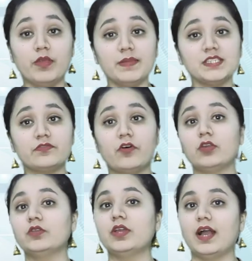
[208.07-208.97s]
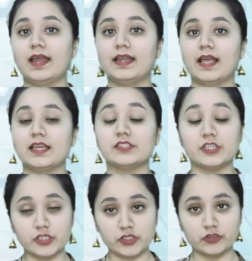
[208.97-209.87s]
must follow the guidelines
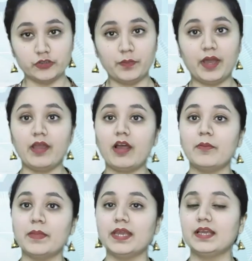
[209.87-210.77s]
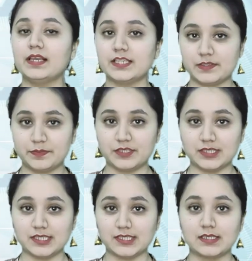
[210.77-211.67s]
issued by our medical
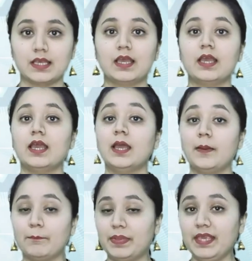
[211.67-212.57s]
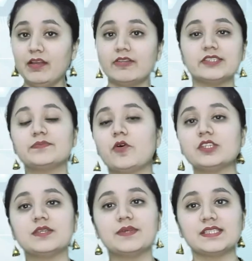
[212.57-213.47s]
experts. Being a
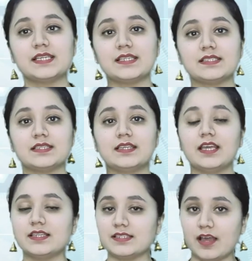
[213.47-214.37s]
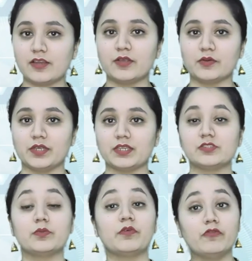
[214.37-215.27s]
responsible citizen, it is our duty
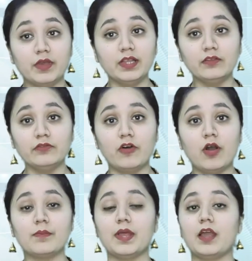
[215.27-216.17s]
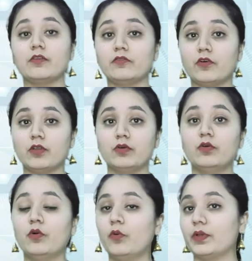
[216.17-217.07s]
to be well informed and follow
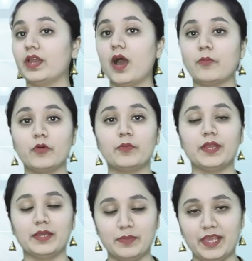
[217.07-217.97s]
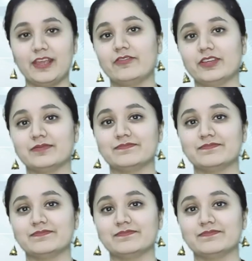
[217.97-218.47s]
COVID appropriate behavior.